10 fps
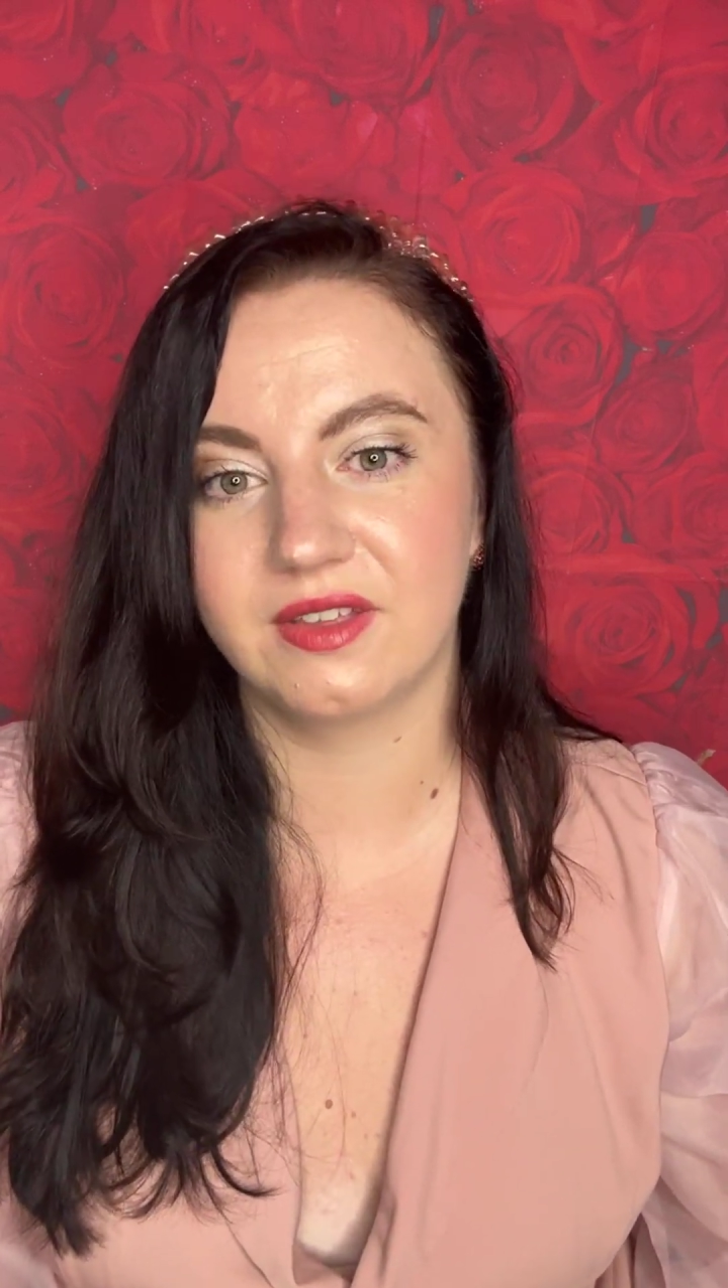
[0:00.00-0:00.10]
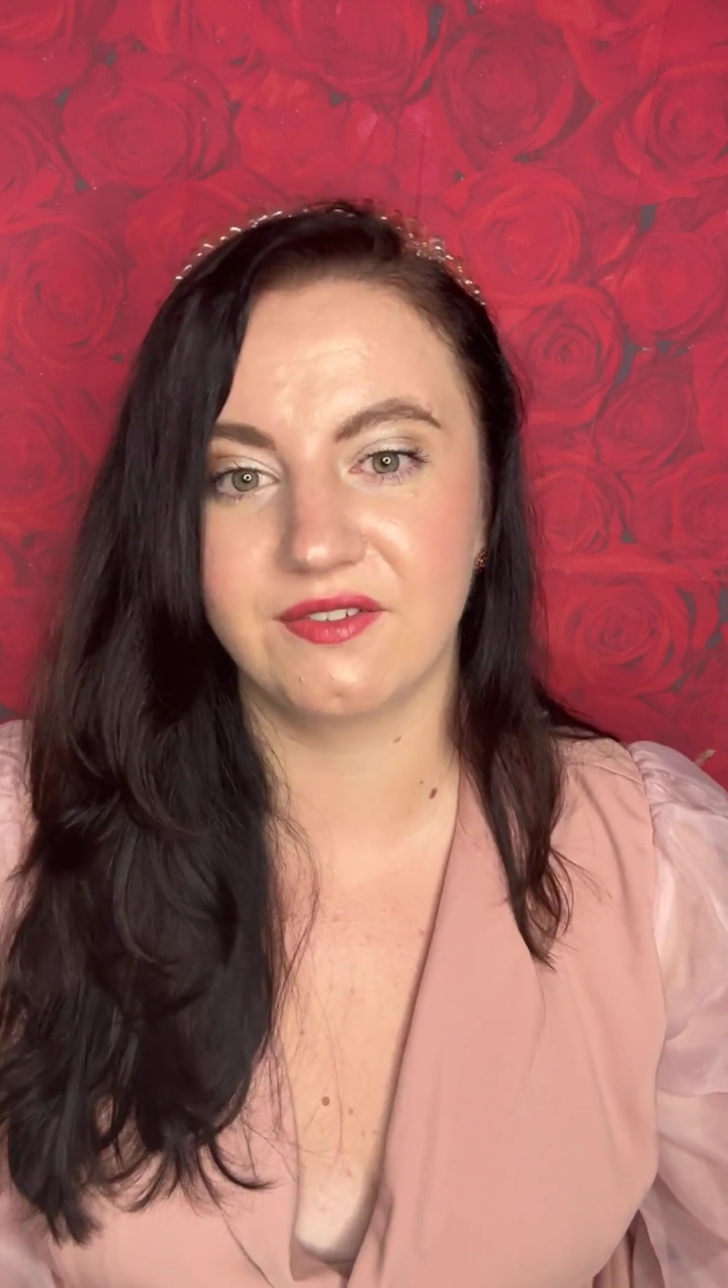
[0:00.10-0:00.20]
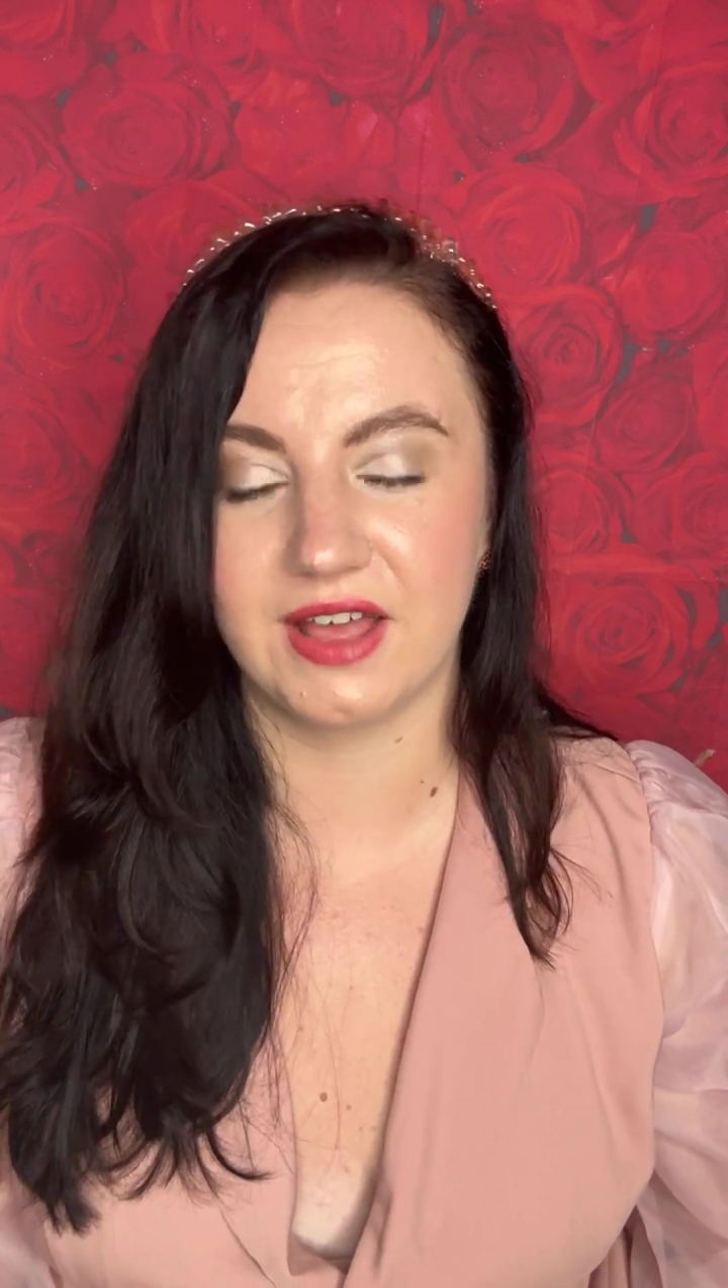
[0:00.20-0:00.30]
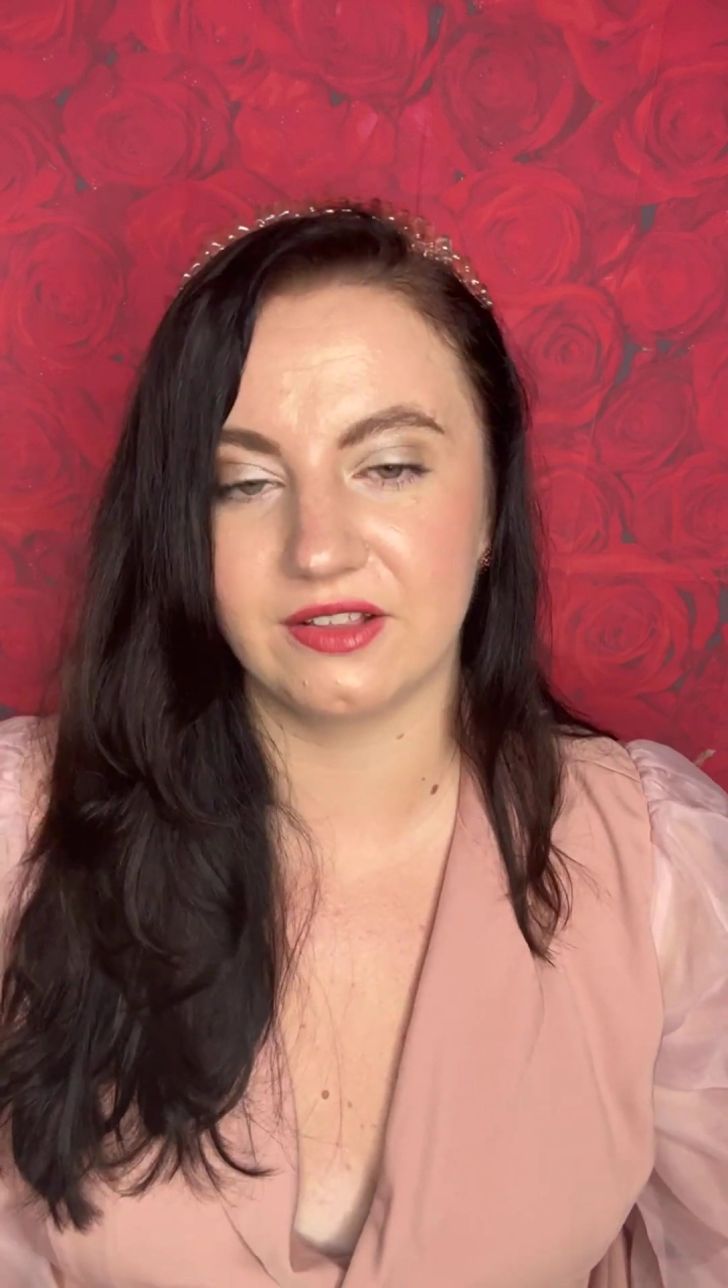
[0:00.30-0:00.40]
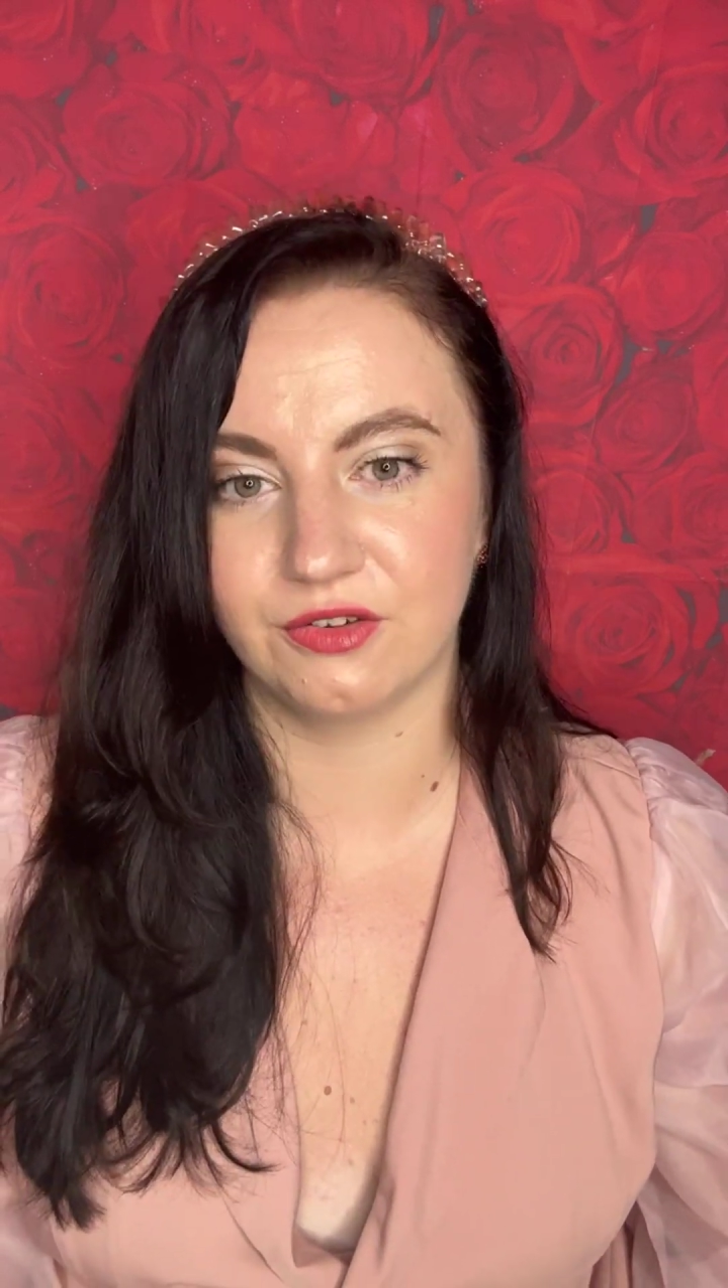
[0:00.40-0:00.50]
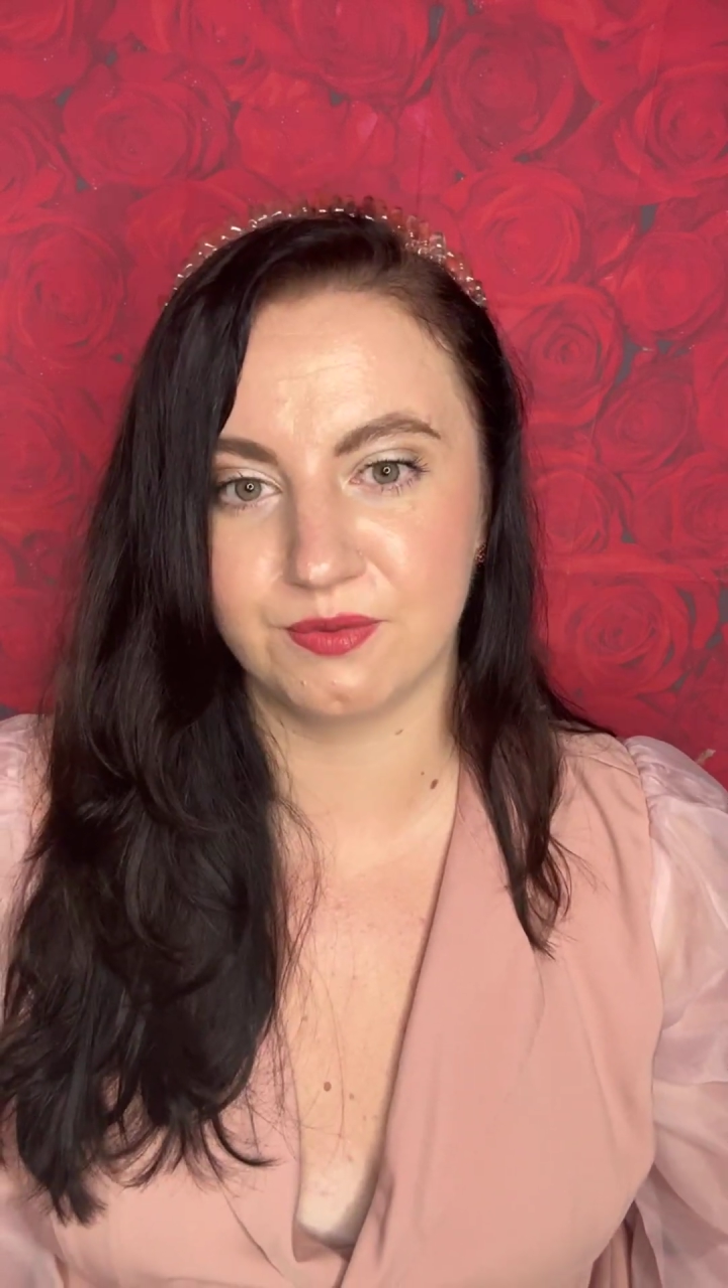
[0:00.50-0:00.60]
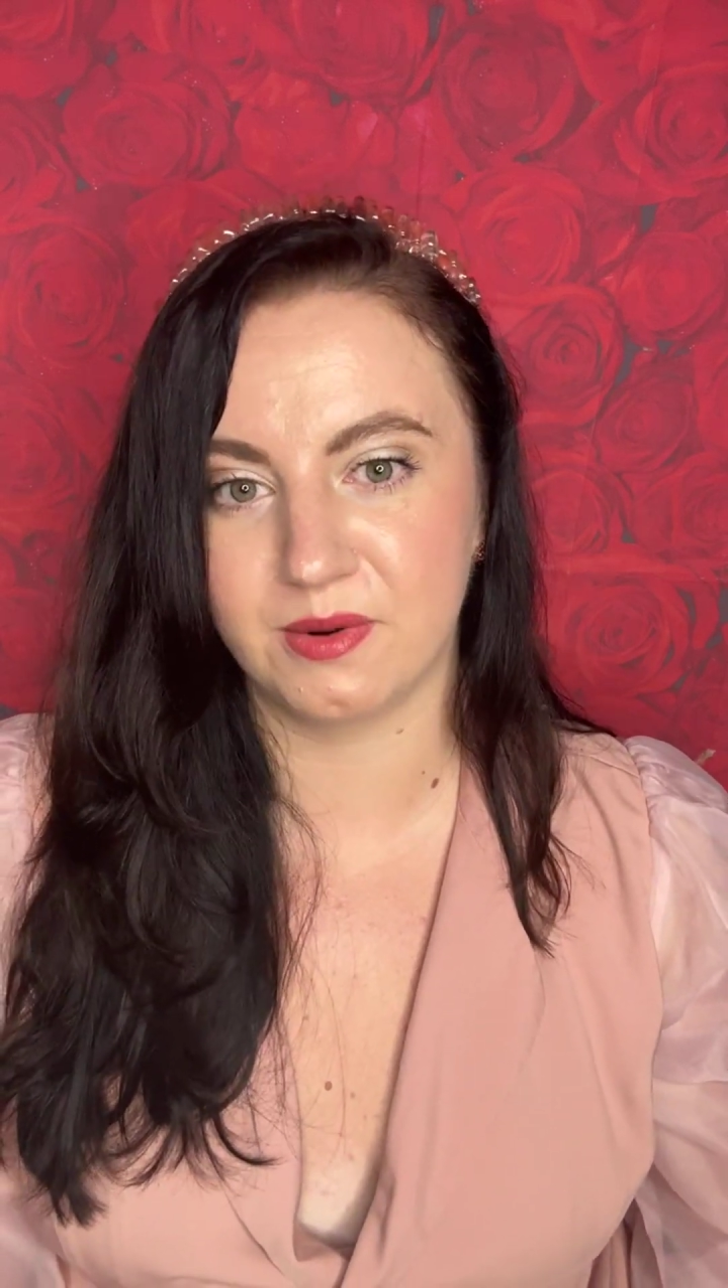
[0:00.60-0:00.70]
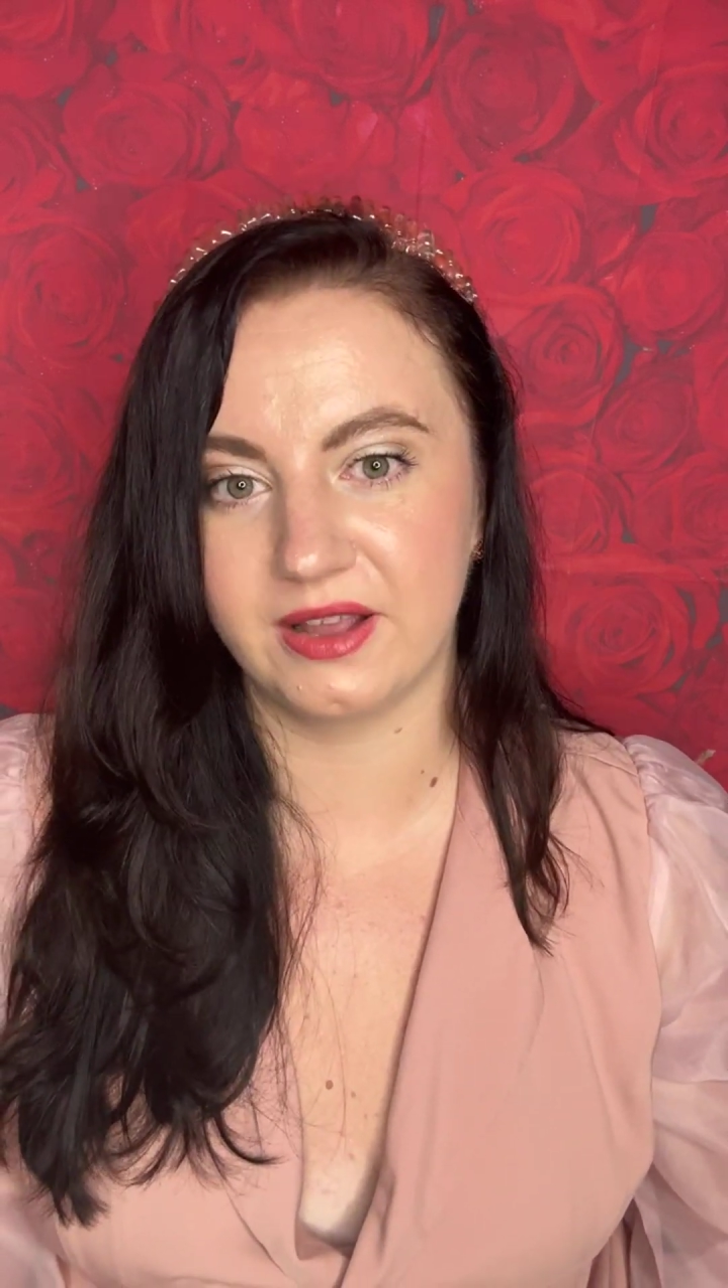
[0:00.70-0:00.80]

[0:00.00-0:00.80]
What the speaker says: event of